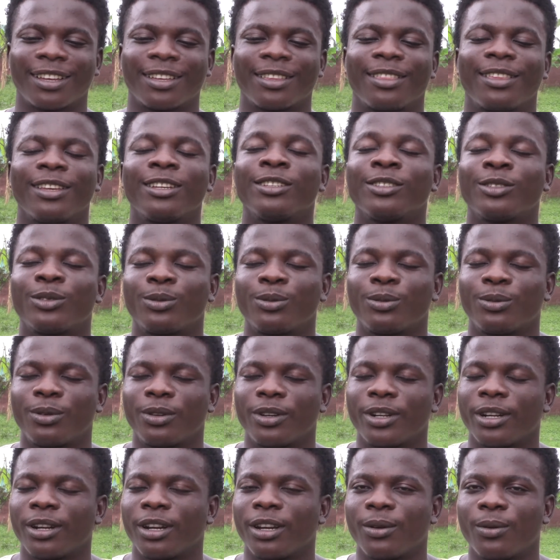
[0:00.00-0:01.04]
things
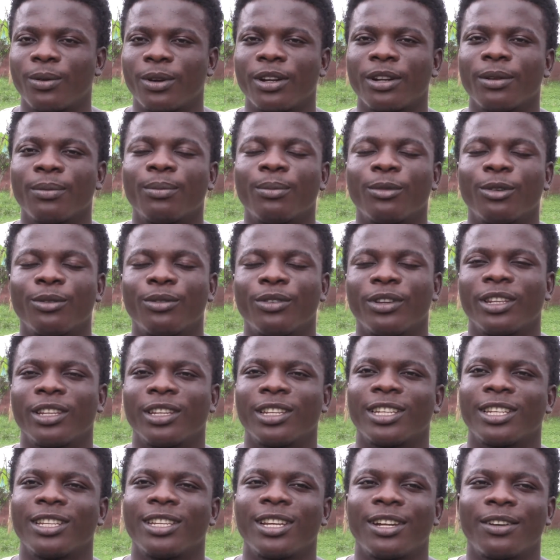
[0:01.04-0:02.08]
weren't moving in
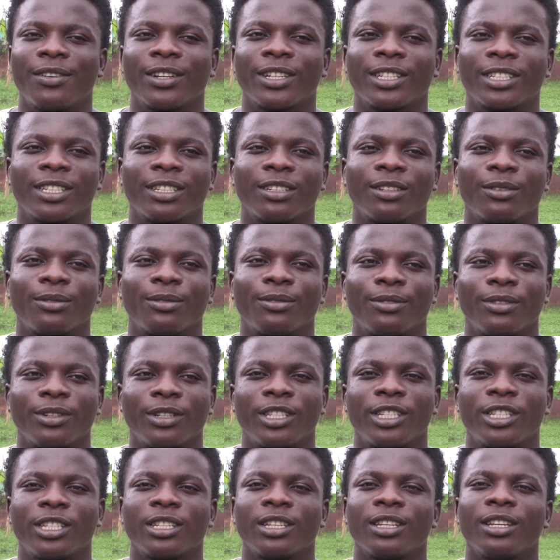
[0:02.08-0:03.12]
the direction of
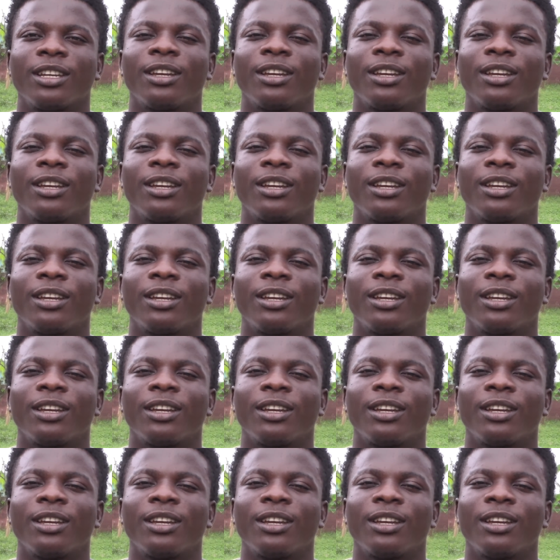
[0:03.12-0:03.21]
which